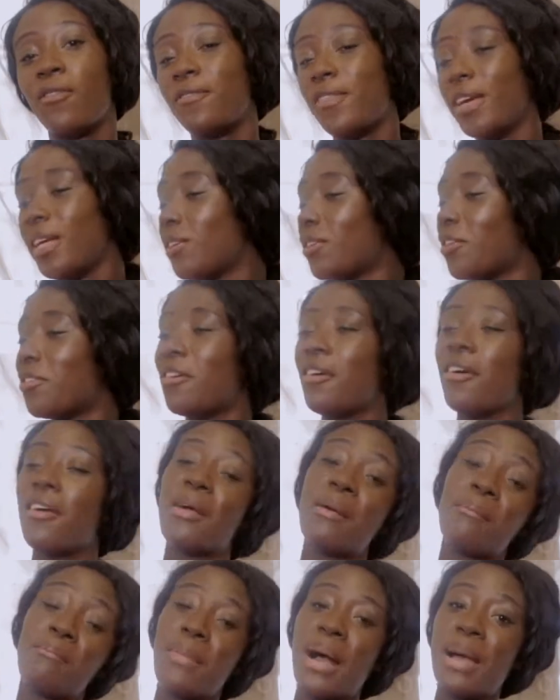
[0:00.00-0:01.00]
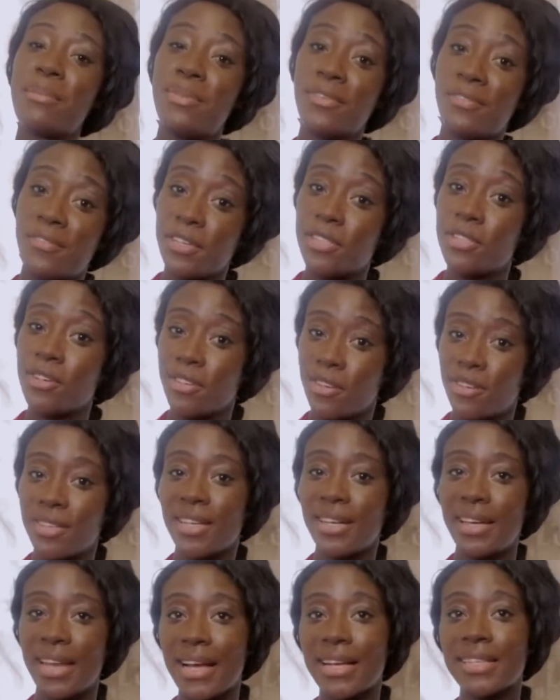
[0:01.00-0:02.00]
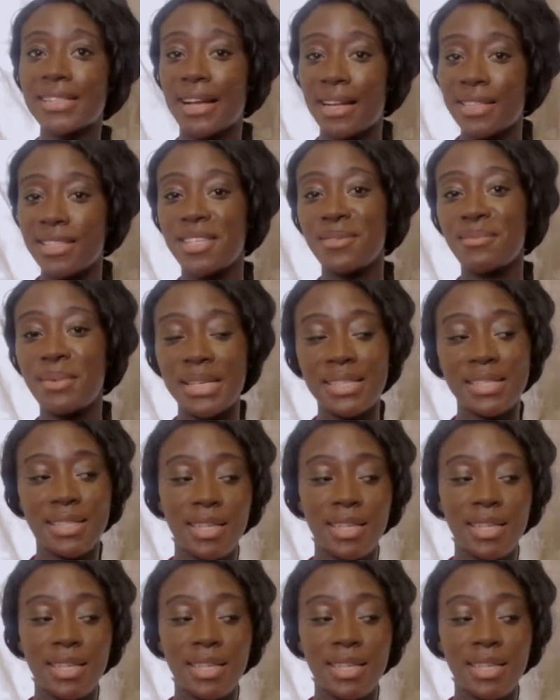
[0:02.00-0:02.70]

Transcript: video might be featured on the next Aunty Mea'S